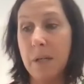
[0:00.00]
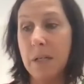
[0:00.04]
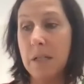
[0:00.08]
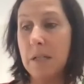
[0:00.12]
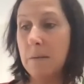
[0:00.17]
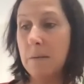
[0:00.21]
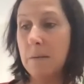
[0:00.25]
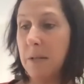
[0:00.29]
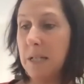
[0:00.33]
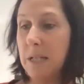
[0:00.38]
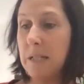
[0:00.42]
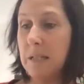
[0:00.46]

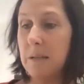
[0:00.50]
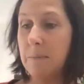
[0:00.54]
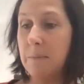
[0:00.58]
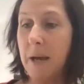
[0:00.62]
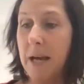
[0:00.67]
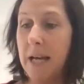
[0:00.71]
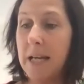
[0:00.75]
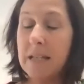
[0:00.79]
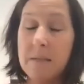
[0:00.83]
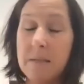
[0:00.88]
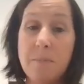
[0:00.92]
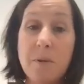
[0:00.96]
B2B
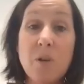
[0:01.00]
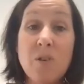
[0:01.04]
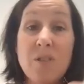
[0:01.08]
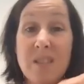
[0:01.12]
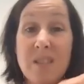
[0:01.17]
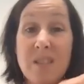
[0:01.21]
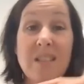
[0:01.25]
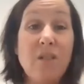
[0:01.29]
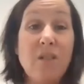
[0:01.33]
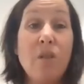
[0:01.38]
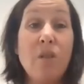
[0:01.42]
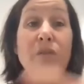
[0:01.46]
space because
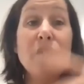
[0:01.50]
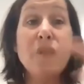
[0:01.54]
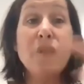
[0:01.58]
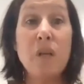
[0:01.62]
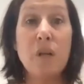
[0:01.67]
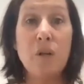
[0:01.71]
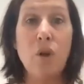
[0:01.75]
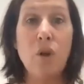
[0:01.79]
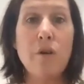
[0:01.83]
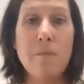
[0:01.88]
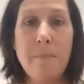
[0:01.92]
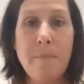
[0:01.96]
there's obviously a
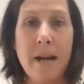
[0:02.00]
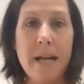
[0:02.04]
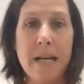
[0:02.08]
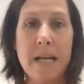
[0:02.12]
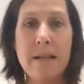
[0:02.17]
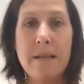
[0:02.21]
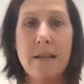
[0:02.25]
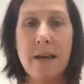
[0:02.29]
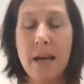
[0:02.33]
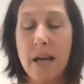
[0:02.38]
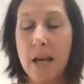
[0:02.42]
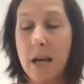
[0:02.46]
lot of
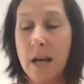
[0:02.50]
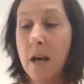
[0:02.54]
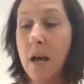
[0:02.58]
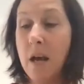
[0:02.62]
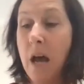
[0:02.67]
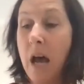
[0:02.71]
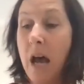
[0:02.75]
money there